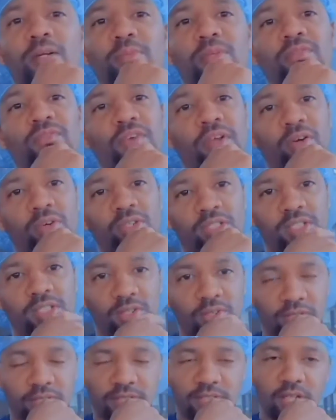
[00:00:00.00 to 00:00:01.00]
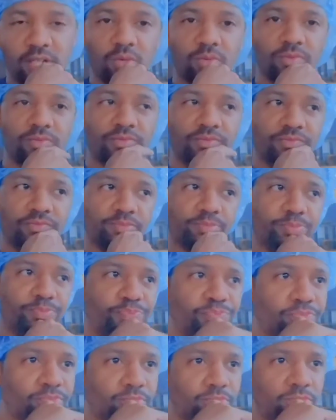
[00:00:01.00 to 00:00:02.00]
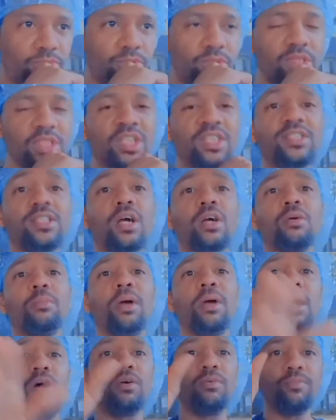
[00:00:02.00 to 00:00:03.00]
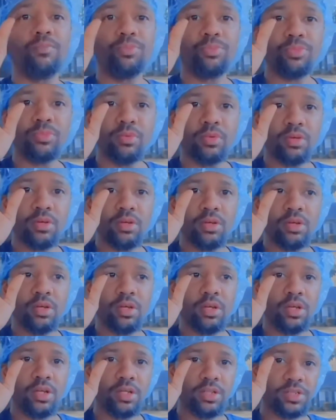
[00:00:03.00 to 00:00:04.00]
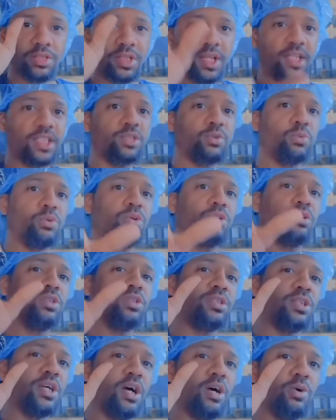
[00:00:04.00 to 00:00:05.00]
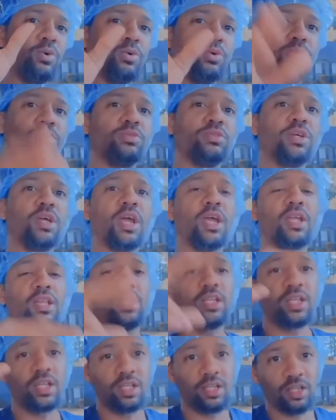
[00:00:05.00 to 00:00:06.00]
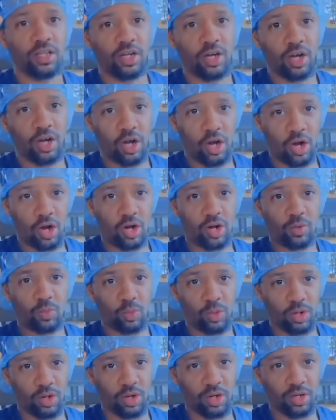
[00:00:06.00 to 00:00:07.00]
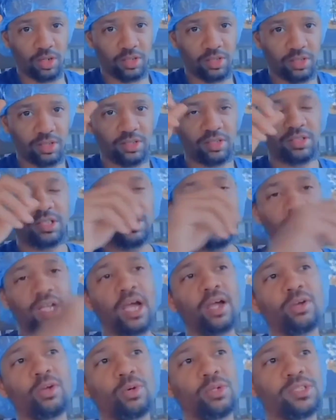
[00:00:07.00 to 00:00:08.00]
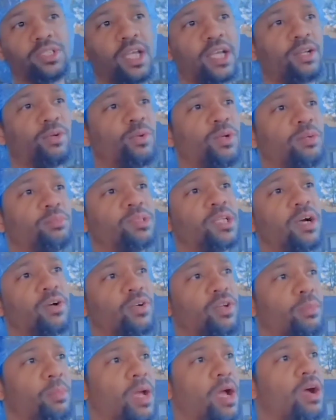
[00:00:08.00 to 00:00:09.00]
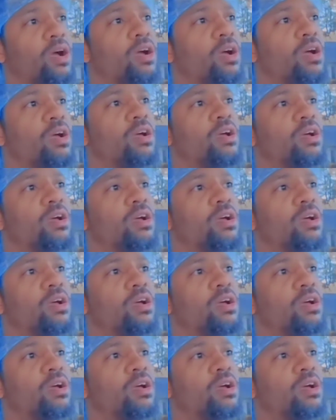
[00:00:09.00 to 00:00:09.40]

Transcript: something very serious, though. Let's talk about sexual assault and the R word. Y'all know exactly what I'm talking about.